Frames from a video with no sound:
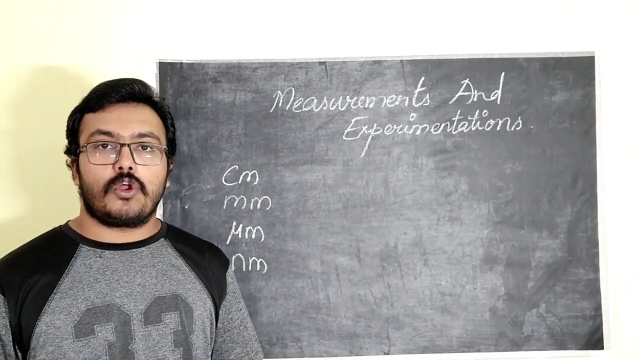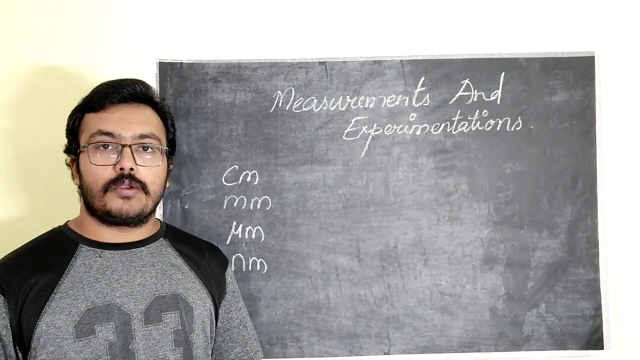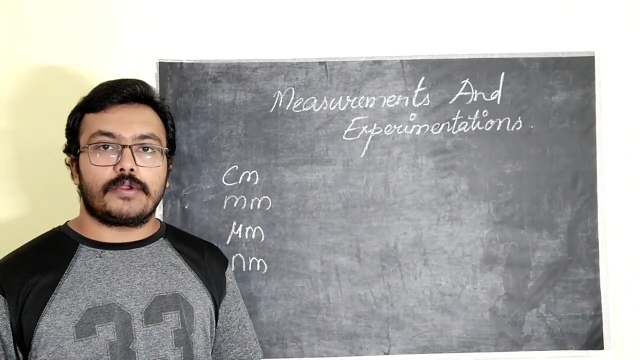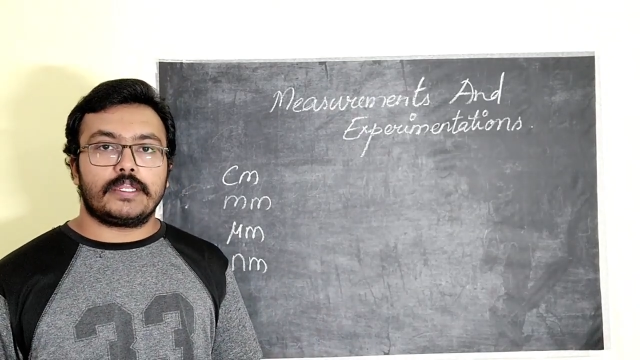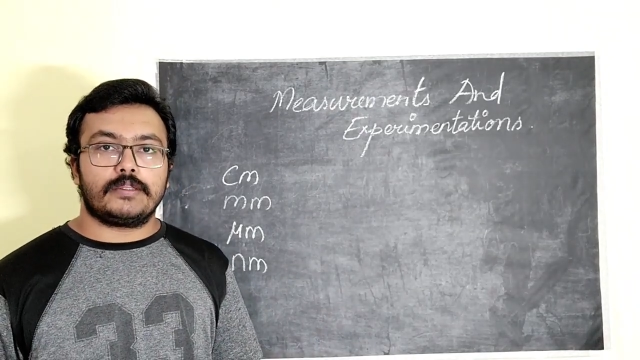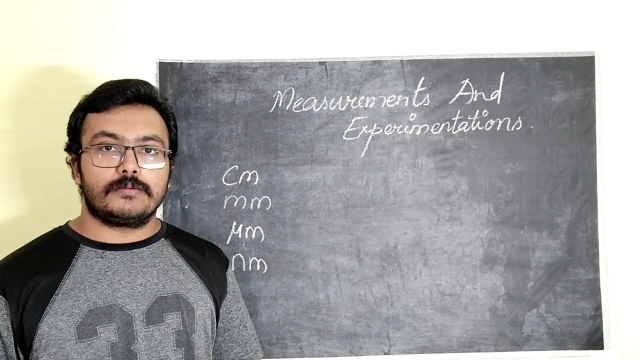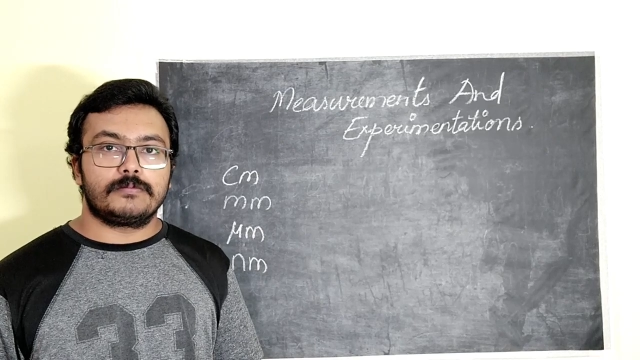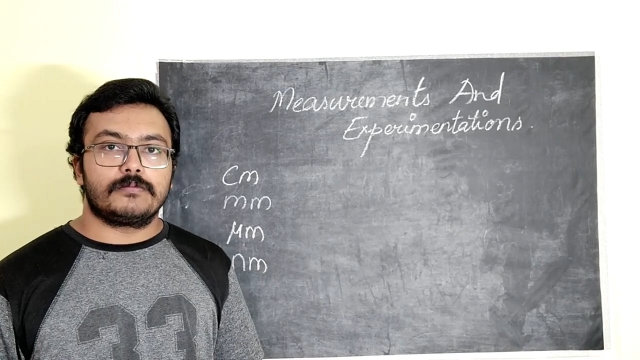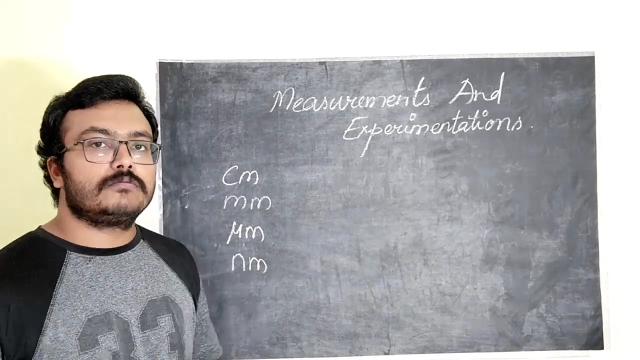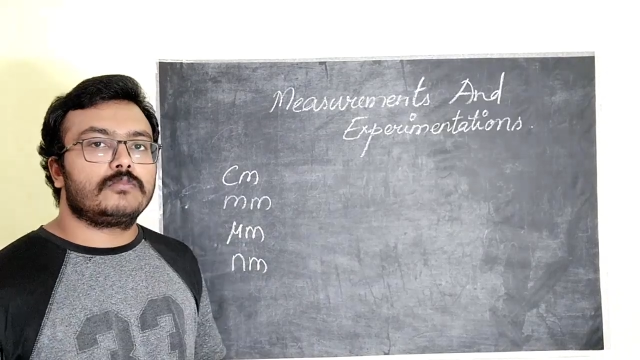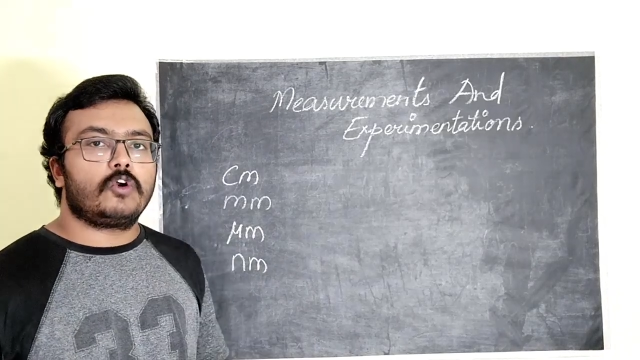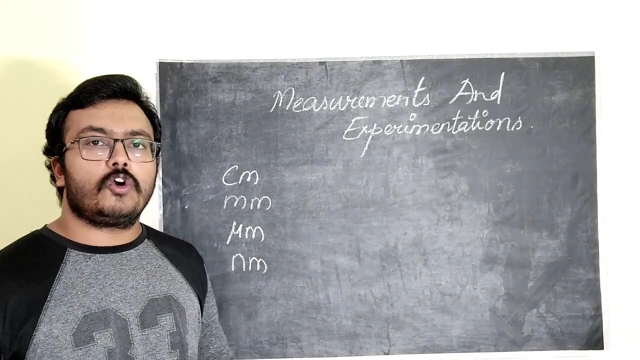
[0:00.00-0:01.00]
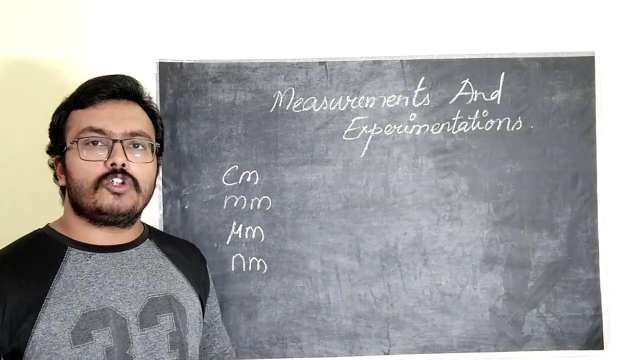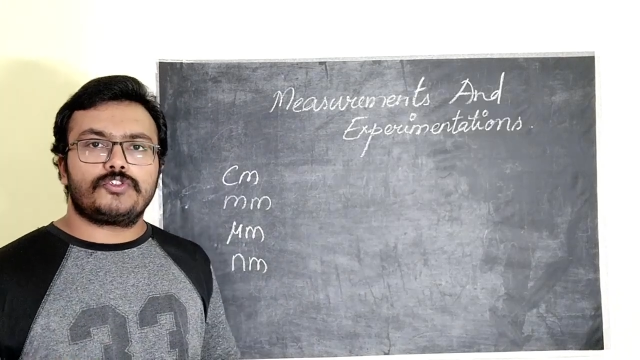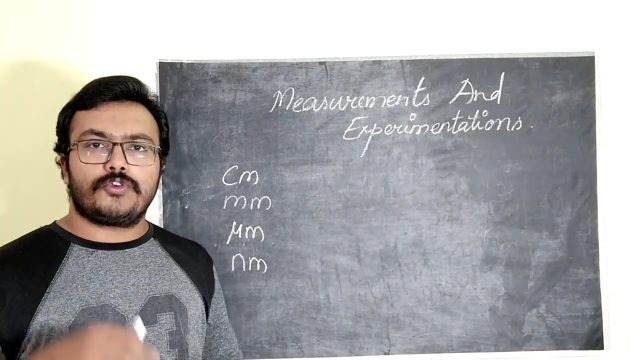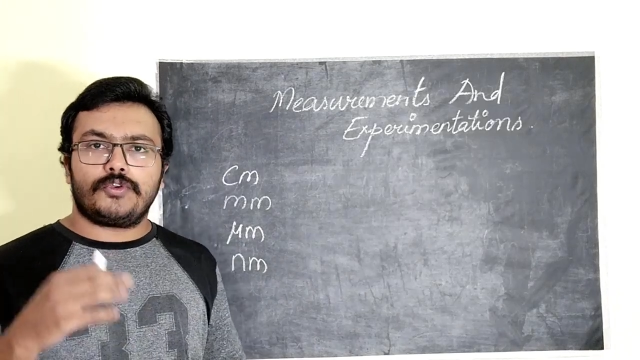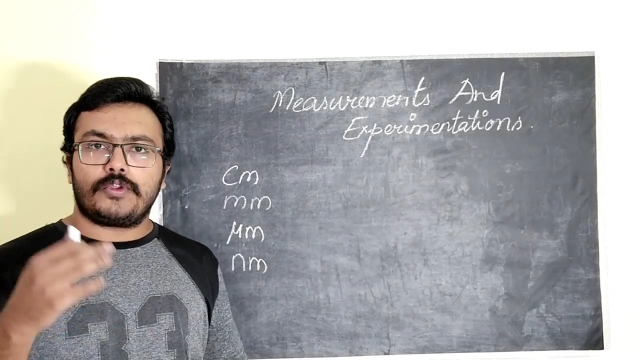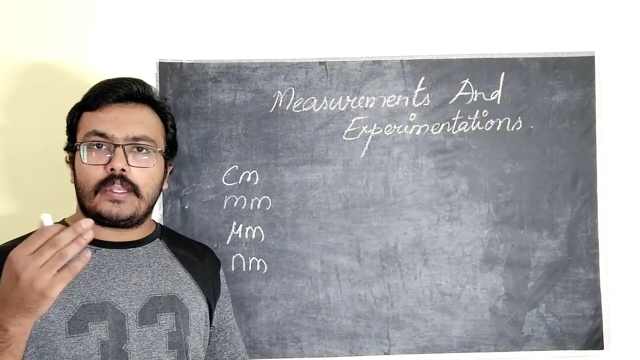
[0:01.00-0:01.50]
Alright.
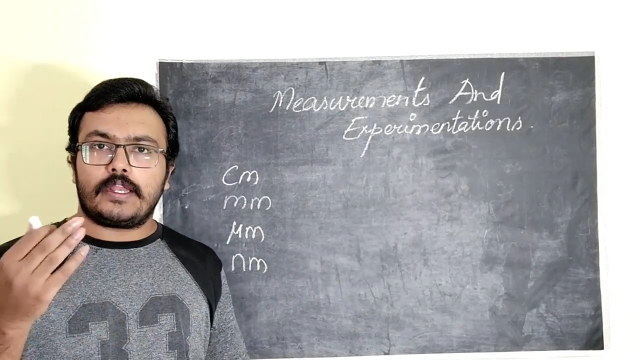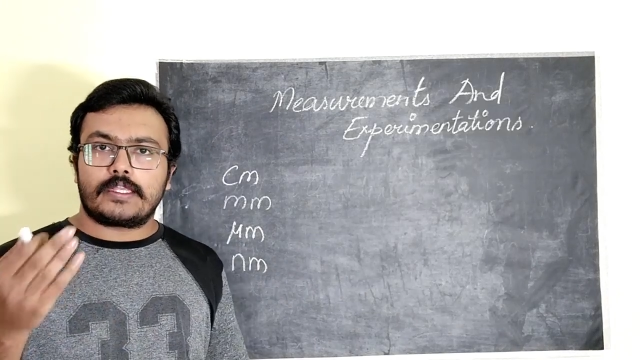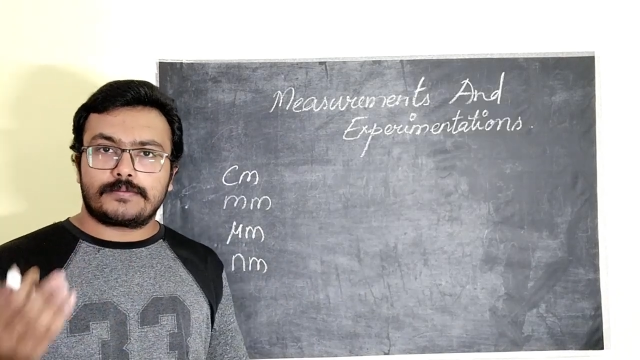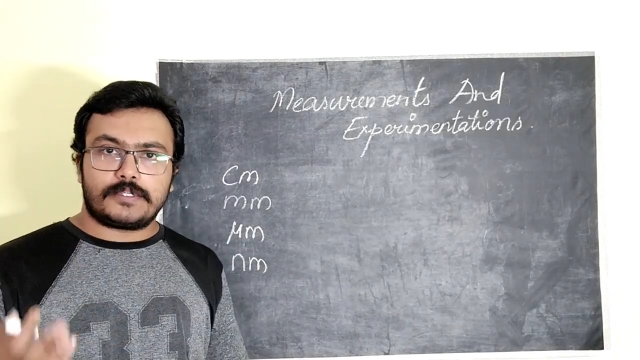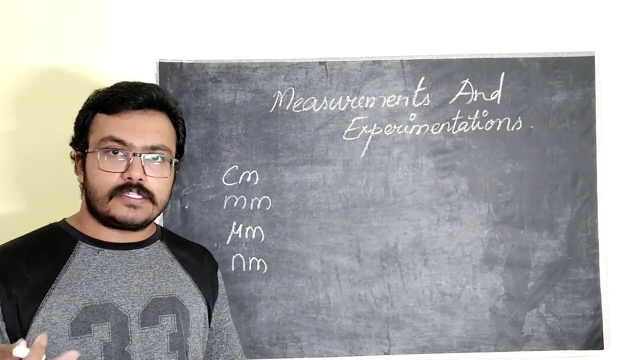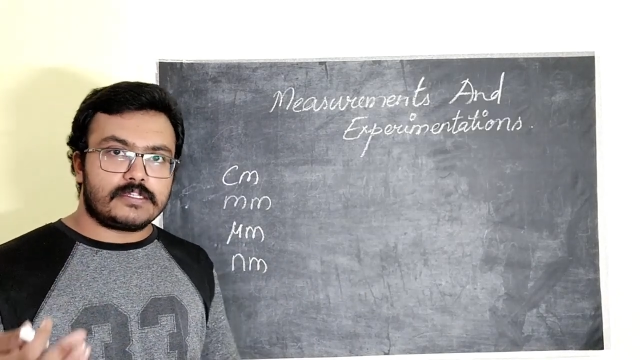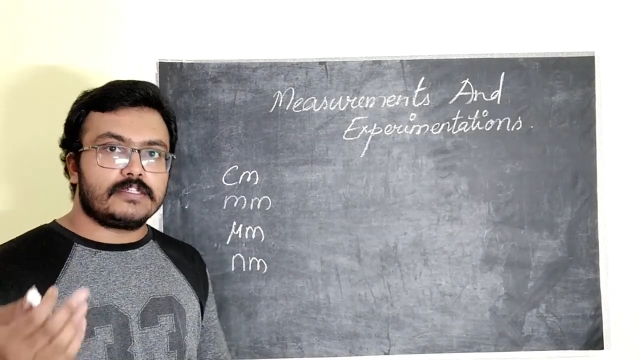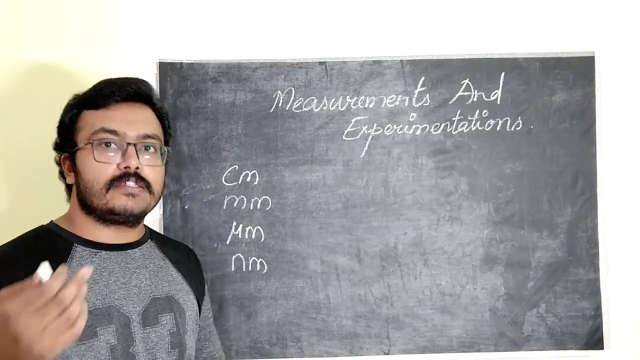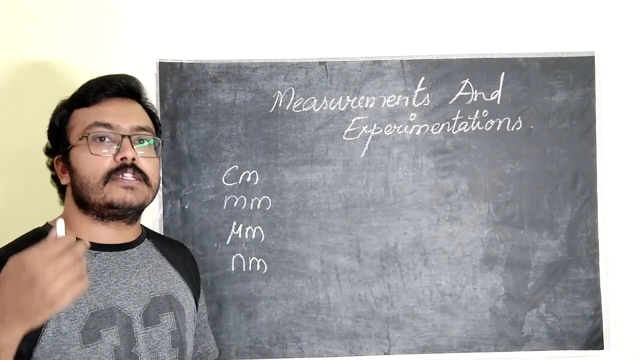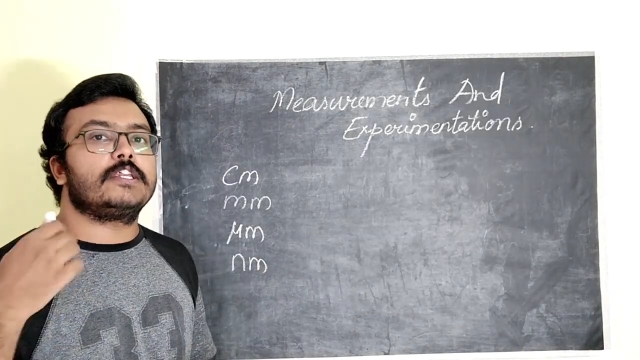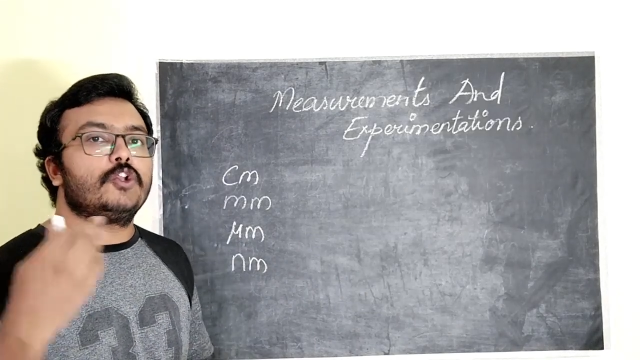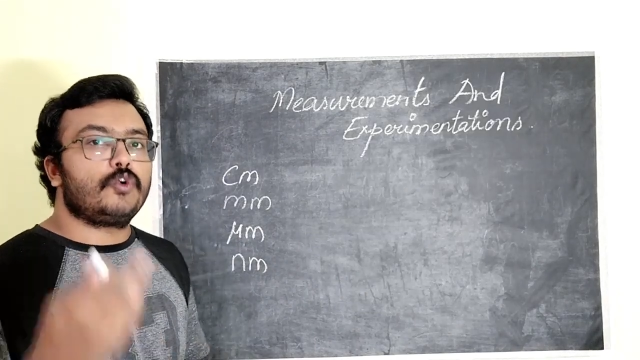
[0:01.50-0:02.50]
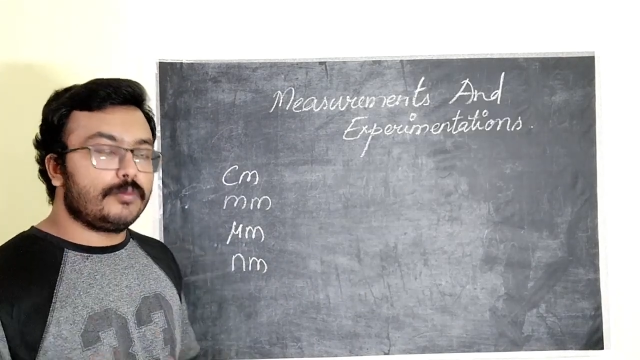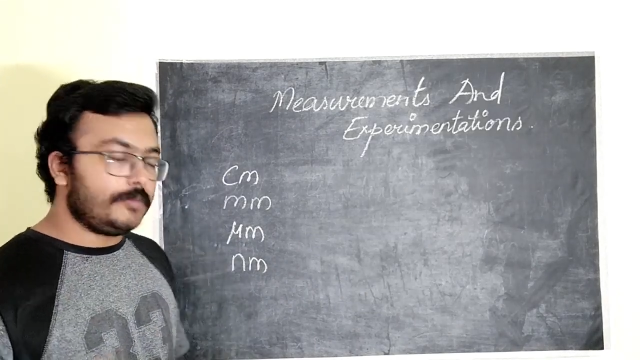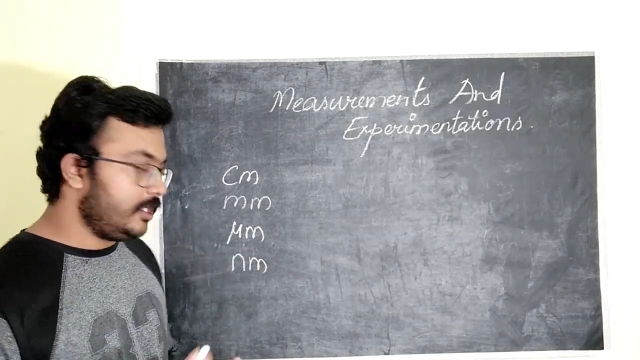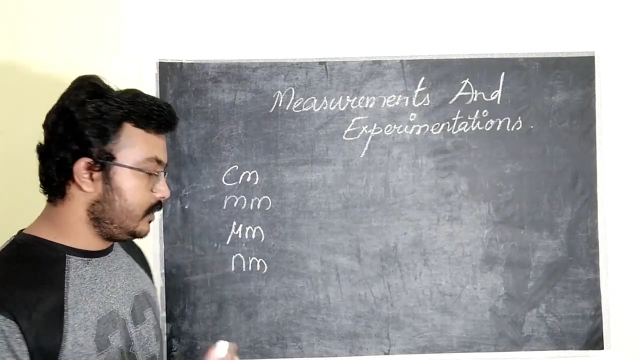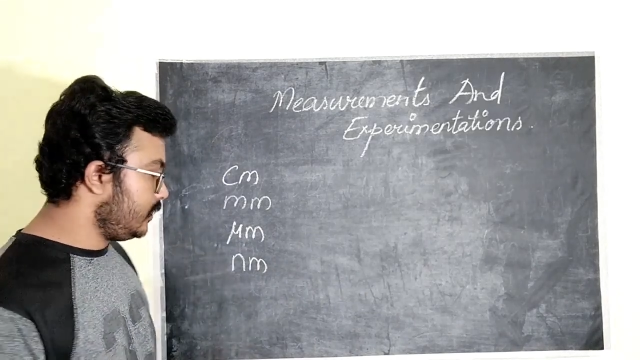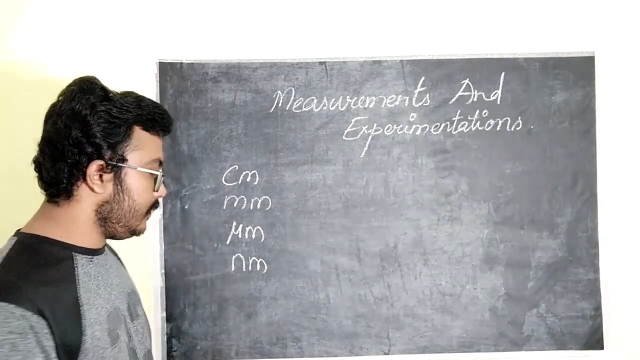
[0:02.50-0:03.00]
Also, you can express it in
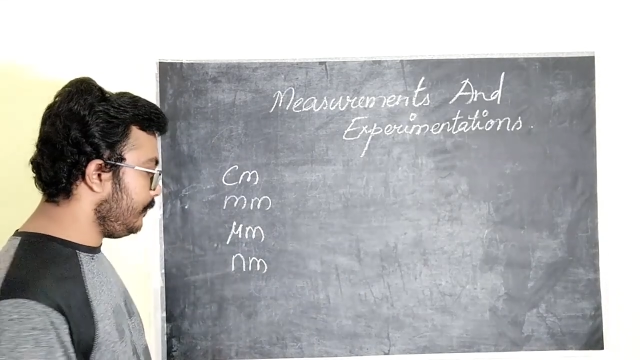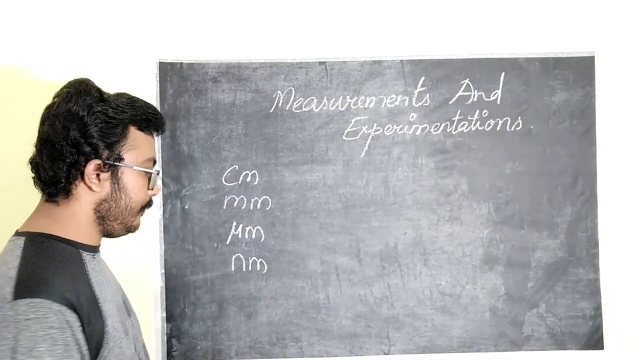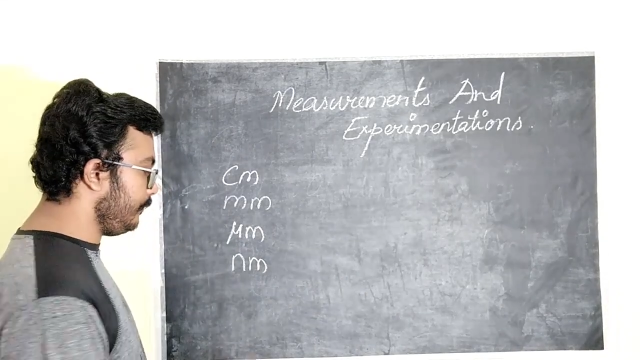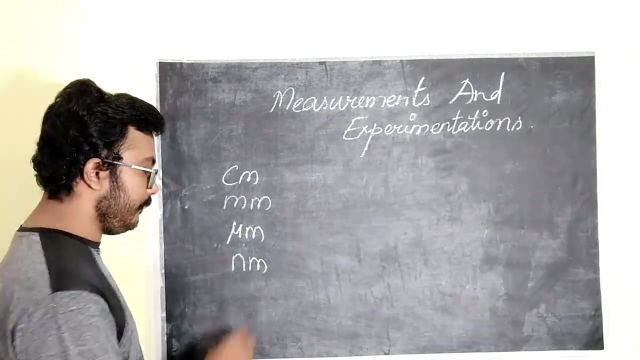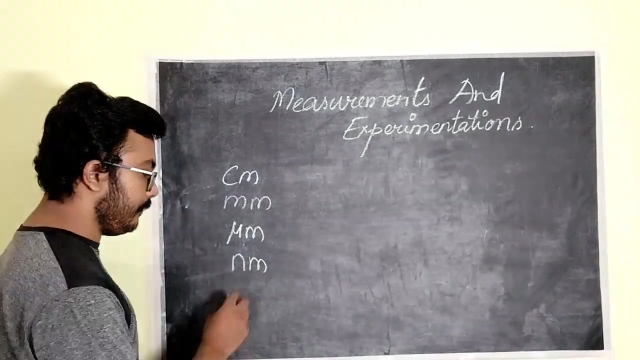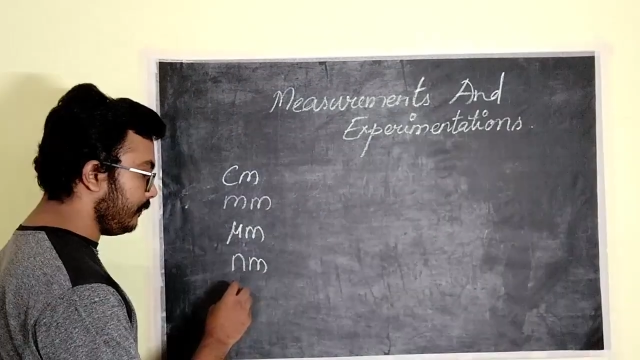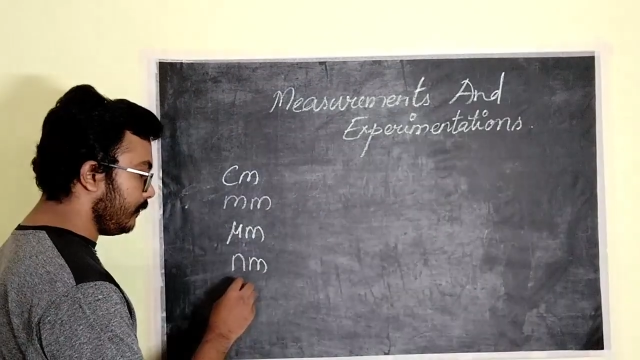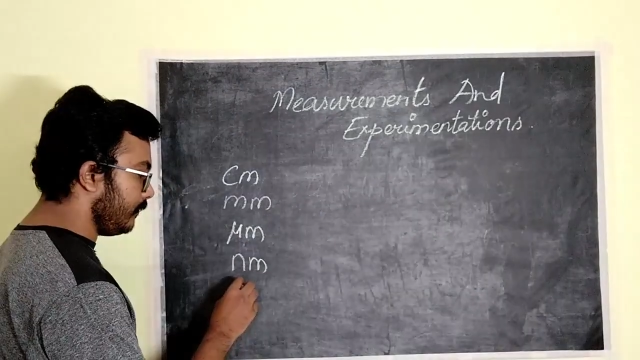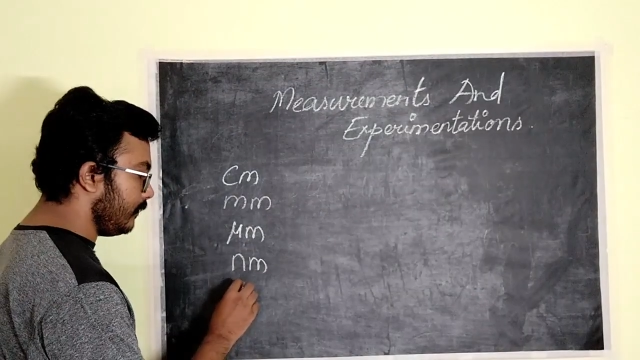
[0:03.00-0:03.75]
kilometer.